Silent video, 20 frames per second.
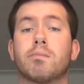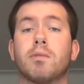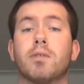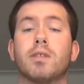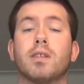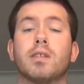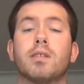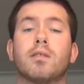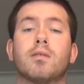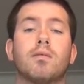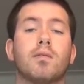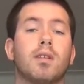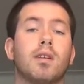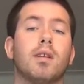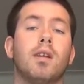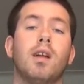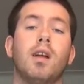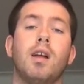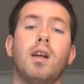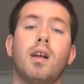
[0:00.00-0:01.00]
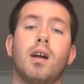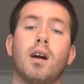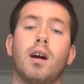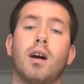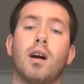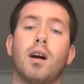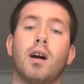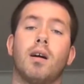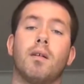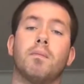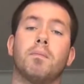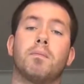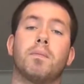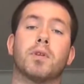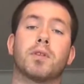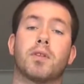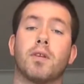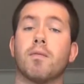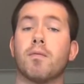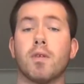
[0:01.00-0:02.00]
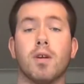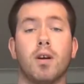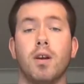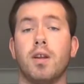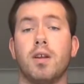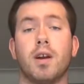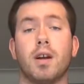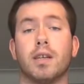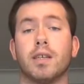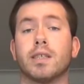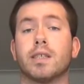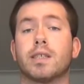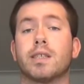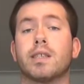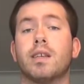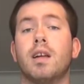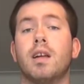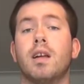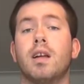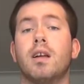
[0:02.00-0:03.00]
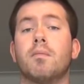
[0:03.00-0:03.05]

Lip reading: put into it, but they're really nice.